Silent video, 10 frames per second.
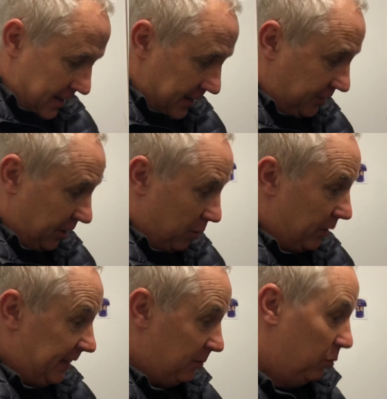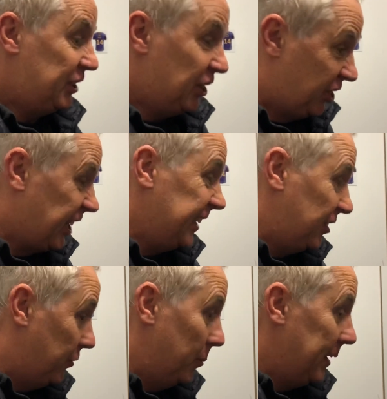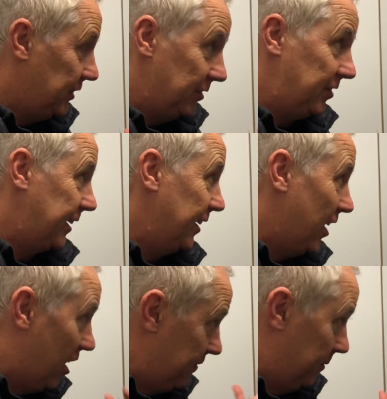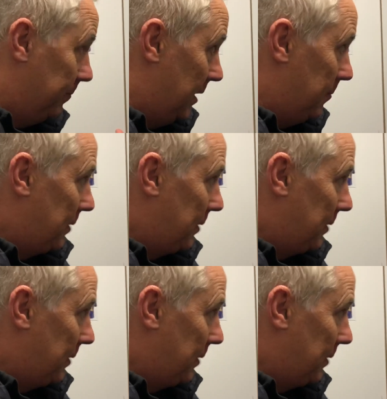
And so we just changed the formation second half and